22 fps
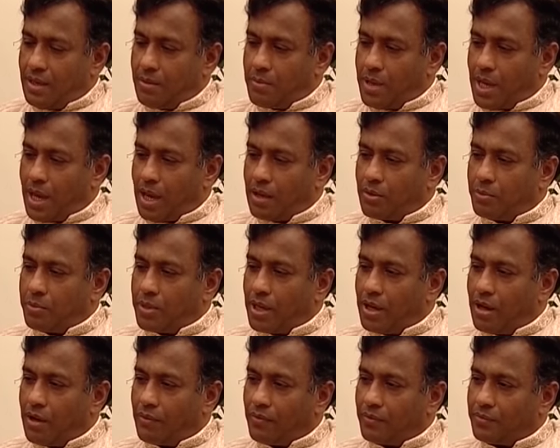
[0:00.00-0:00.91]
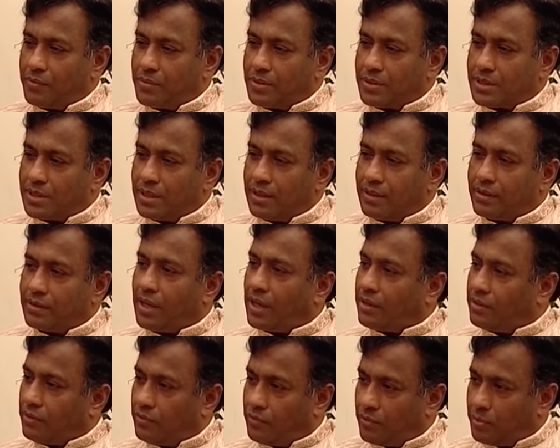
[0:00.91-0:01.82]
May I, on behalf of MBC,
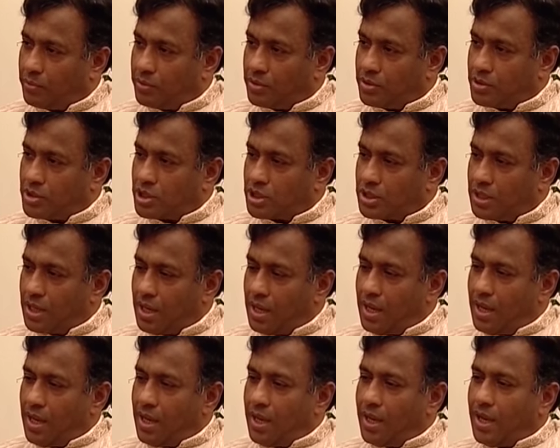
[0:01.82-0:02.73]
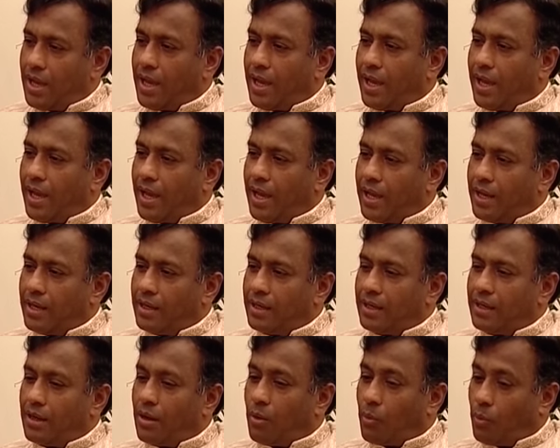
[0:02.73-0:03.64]
thank you very much
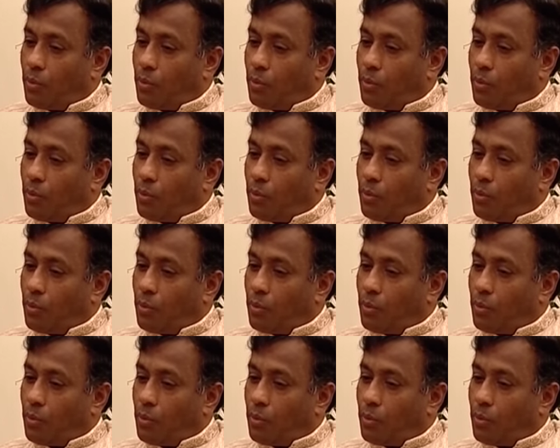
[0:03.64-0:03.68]
and you.